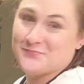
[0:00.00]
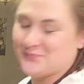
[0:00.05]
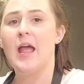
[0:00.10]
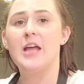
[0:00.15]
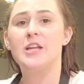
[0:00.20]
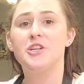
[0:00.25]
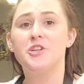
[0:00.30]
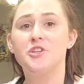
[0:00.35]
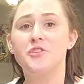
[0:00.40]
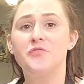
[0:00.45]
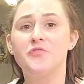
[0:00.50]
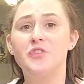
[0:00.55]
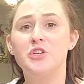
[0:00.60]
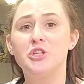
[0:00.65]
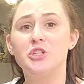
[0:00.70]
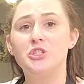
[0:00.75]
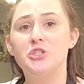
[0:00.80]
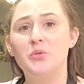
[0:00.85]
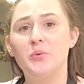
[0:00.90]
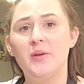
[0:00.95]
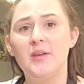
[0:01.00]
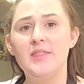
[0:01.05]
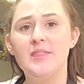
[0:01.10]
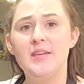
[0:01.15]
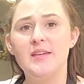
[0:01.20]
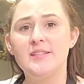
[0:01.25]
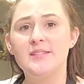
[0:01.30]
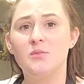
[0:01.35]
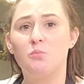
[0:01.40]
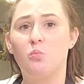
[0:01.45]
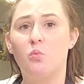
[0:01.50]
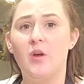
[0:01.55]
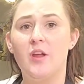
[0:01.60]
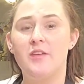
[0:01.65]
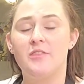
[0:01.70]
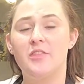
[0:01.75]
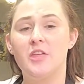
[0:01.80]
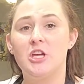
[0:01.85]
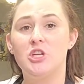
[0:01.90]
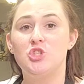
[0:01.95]
And if you're doing this
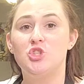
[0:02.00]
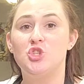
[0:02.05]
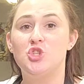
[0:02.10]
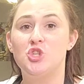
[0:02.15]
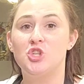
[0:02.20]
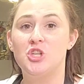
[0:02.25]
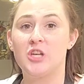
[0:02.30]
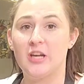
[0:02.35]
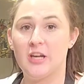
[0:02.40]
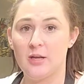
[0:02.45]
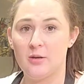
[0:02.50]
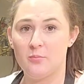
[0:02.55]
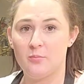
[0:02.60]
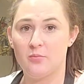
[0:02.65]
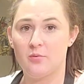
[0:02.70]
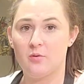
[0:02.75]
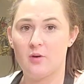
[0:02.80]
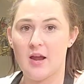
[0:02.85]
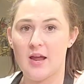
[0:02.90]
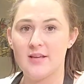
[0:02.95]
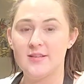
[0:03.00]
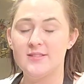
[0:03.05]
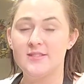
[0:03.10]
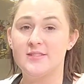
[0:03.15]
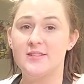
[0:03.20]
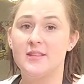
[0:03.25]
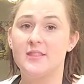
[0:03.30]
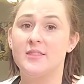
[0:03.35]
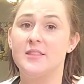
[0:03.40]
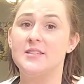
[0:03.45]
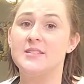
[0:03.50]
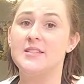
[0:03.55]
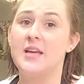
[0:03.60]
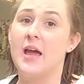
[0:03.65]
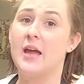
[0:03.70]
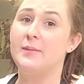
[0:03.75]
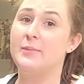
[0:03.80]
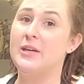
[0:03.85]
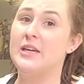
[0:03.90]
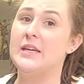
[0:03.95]
with chicken breast, the
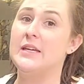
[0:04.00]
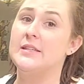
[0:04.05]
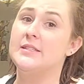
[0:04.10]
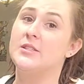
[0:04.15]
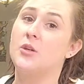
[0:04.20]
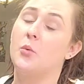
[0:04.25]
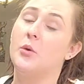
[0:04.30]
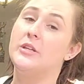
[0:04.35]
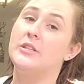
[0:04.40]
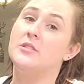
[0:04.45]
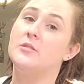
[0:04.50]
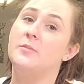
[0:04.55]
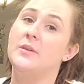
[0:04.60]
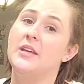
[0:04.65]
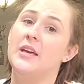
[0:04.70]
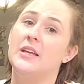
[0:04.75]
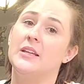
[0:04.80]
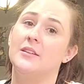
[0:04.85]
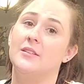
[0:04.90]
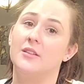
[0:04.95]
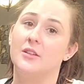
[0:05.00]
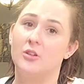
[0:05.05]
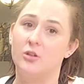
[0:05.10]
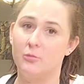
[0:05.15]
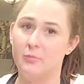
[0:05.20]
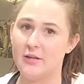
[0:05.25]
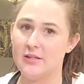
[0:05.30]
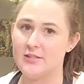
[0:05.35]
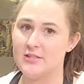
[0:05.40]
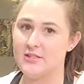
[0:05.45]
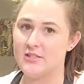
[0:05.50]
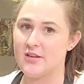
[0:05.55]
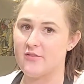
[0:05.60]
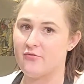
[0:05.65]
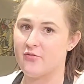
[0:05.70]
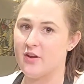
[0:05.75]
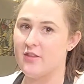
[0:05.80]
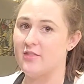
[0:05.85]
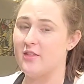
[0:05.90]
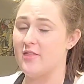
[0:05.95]
timing is going to be a little bit
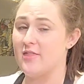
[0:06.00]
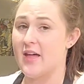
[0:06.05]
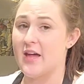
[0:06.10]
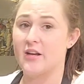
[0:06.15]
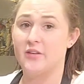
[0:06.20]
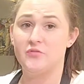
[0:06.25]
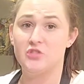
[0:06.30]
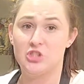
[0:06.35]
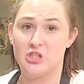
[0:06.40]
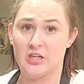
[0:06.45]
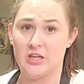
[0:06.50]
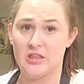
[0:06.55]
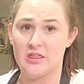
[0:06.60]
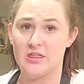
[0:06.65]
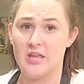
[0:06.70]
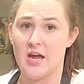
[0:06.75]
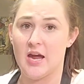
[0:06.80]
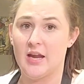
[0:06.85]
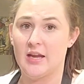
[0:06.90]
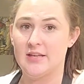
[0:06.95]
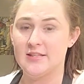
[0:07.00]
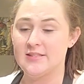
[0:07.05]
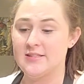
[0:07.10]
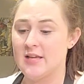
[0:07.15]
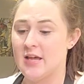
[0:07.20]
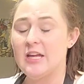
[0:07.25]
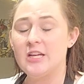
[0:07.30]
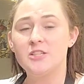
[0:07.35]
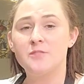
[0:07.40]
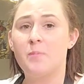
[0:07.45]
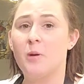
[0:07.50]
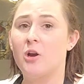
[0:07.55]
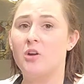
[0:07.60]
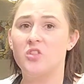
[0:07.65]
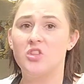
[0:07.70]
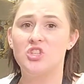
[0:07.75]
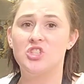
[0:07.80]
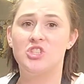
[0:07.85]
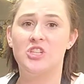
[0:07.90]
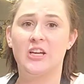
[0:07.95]
different than that of chicken thighs. Each part
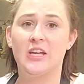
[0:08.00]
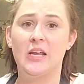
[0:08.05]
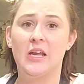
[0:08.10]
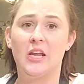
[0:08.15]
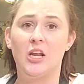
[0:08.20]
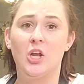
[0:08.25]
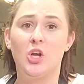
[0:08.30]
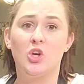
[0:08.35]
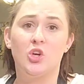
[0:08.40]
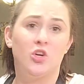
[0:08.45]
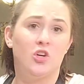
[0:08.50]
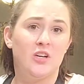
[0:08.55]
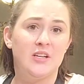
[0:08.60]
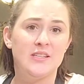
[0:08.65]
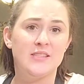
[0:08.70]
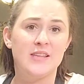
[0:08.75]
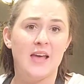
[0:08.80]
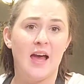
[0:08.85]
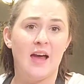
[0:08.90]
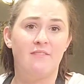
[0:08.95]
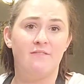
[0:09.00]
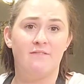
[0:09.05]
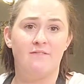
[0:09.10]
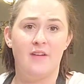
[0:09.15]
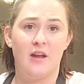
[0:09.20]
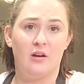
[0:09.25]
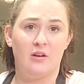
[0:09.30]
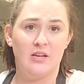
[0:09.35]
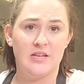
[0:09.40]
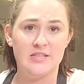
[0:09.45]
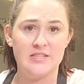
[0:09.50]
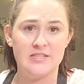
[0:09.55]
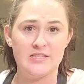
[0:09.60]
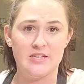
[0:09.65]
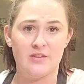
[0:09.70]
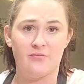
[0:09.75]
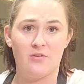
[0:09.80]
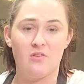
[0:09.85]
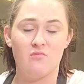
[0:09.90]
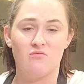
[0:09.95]
of the chicken cooks at various
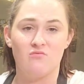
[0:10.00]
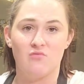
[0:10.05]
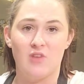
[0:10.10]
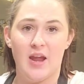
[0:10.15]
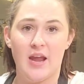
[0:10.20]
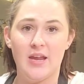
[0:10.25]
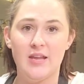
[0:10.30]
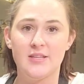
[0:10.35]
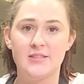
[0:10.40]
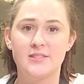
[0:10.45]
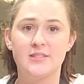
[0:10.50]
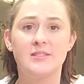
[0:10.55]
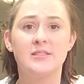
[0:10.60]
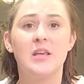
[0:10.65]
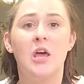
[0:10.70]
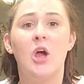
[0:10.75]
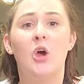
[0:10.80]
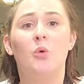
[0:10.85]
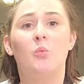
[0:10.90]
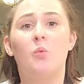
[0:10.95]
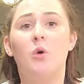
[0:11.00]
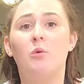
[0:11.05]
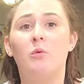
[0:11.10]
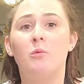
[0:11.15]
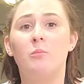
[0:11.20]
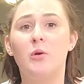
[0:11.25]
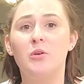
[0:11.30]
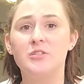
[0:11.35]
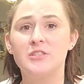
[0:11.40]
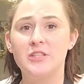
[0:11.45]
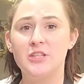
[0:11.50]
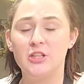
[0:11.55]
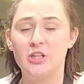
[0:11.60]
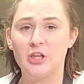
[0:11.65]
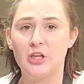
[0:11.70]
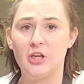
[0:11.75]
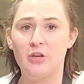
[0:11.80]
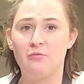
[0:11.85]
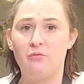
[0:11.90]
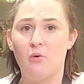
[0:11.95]
different rates. What we're mostly
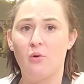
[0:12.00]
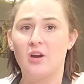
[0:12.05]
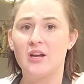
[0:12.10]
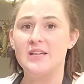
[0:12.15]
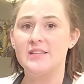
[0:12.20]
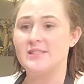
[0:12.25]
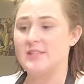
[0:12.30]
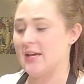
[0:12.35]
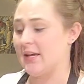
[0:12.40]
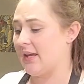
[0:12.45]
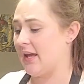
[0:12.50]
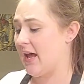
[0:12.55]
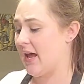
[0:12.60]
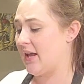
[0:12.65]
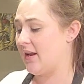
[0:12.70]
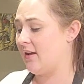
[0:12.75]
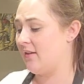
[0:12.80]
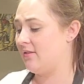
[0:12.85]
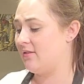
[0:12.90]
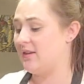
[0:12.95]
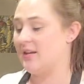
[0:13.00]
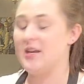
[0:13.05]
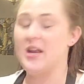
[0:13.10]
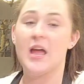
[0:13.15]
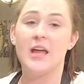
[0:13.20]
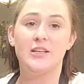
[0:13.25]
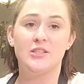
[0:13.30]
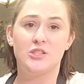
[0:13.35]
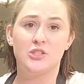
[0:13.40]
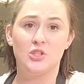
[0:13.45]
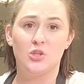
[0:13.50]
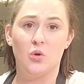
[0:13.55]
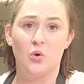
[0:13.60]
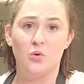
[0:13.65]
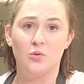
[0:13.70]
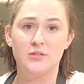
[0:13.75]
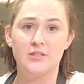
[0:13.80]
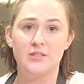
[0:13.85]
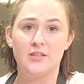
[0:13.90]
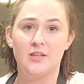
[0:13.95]
looking for is, again, the nice
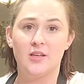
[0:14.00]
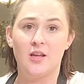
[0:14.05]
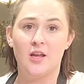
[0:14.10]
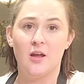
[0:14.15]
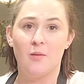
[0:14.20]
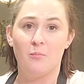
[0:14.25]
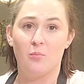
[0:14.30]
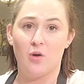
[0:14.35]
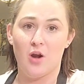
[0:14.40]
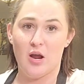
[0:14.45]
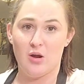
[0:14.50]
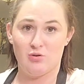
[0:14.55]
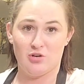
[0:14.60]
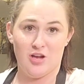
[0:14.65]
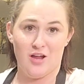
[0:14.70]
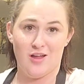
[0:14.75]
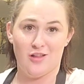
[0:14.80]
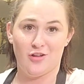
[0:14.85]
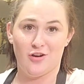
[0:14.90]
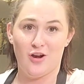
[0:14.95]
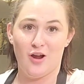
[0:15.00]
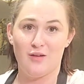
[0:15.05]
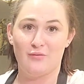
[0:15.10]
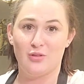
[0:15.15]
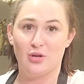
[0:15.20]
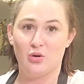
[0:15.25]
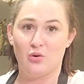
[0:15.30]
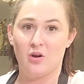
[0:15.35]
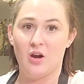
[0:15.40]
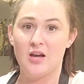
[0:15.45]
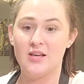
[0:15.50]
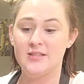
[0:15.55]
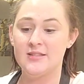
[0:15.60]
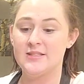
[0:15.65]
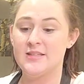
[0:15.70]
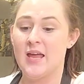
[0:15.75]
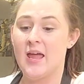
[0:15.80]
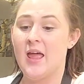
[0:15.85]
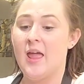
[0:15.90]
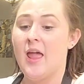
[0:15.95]
golden brown color of the
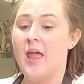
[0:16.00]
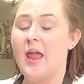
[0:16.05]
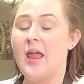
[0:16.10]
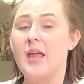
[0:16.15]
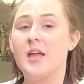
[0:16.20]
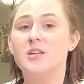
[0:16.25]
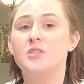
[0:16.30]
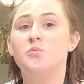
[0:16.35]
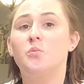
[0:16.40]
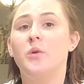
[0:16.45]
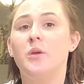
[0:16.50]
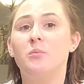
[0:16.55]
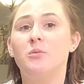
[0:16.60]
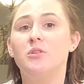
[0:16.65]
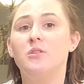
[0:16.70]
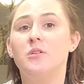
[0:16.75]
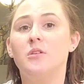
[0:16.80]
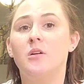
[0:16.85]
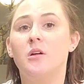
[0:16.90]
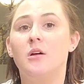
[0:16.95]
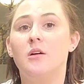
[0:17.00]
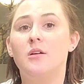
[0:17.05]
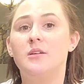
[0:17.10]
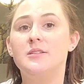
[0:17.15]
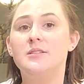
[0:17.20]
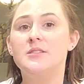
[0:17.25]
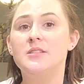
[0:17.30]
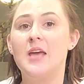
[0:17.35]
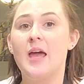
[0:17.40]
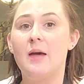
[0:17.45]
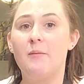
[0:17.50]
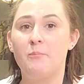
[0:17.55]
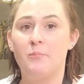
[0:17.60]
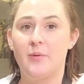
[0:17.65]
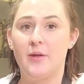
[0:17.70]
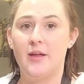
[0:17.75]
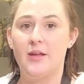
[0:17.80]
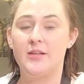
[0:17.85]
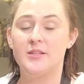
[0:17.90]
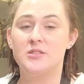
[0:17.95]
crust, and we will temp
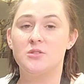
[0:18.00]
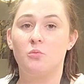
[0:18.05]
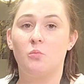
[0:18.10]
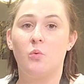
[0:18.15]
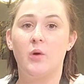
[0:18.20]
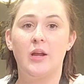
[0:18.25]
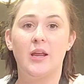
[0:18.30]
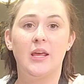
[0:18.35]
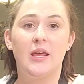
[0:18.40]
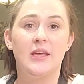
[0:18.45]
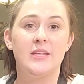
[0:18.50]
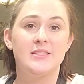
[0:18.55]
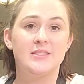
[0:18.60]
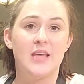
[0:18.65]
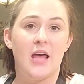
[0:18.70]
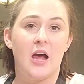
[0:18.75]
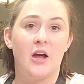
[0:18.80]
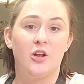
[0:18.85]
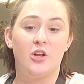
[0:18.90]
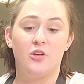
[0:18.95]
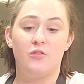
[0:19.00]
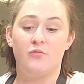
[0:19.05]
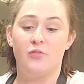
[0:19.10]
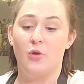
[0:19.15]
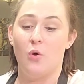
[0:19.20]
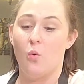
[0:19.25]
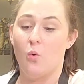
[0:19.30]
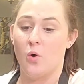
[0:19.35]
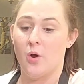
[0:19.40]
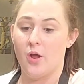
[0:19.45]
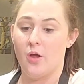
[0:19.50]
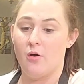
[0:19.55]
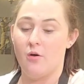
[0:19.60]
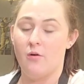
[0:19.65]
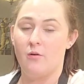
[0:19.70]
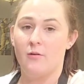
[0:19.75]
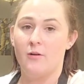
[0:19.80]
it when it gets out of the oil.